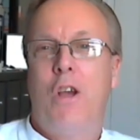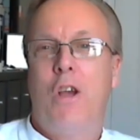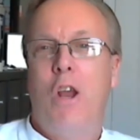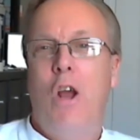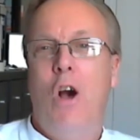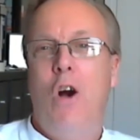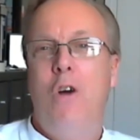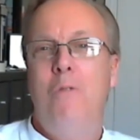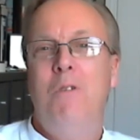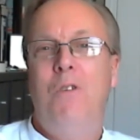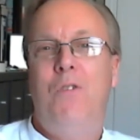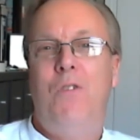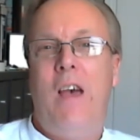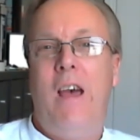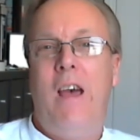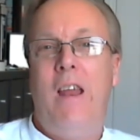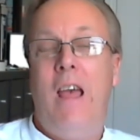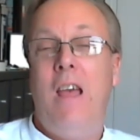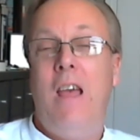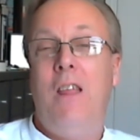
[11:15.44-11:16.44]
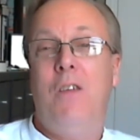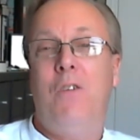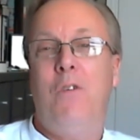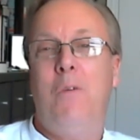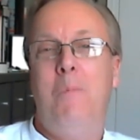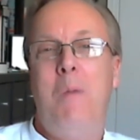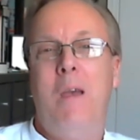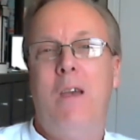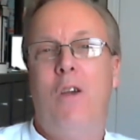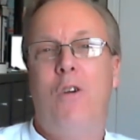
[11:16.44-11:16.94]
it home and said, hey, this
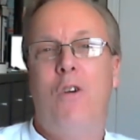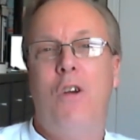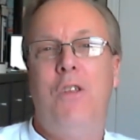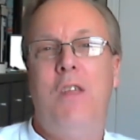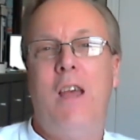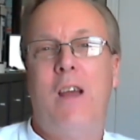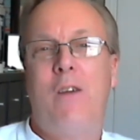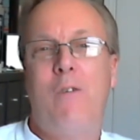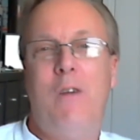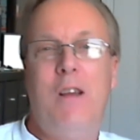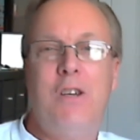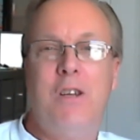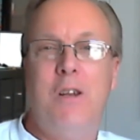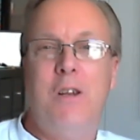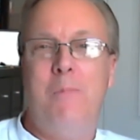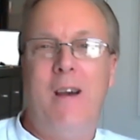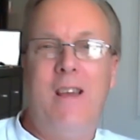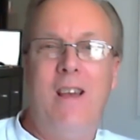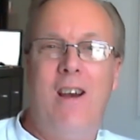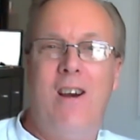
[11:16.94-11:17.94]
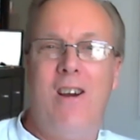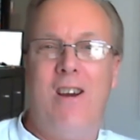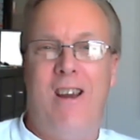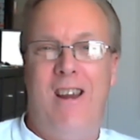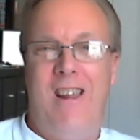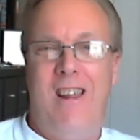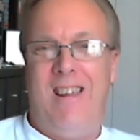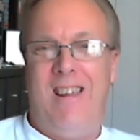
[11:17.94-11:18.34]
would make a good decoration in my yard.